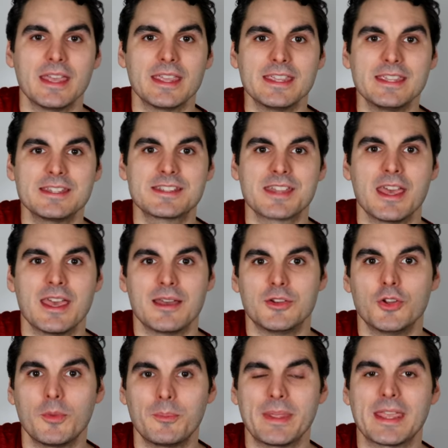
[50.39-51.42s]
is
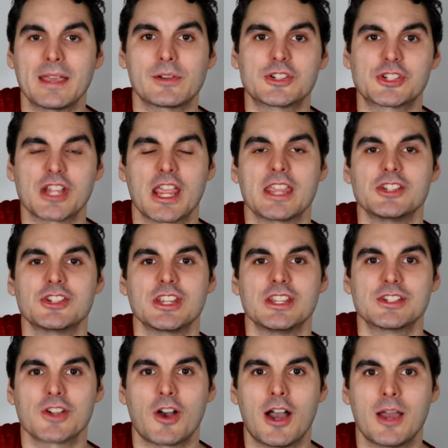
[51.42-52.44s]
not being able to change
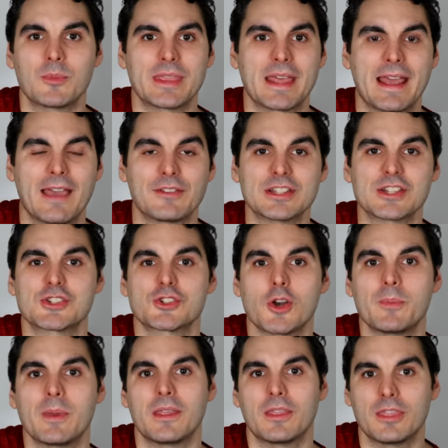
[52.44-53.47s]
in time without having to
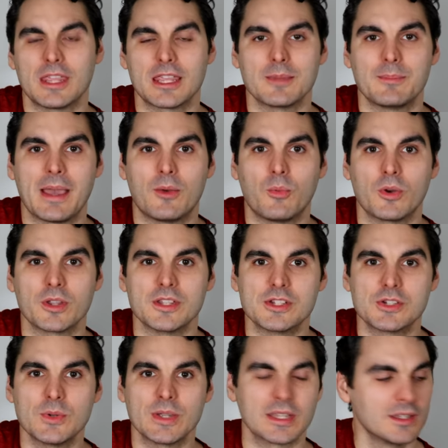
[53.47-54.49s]
stop and think about what you're
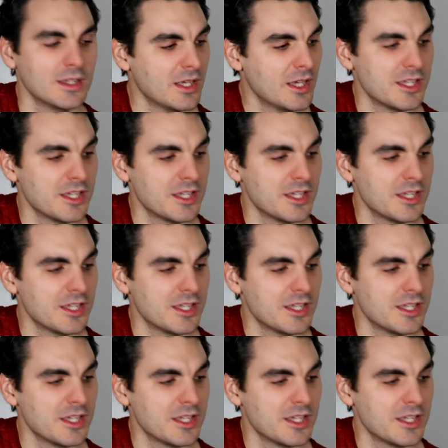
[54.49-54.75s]
doing.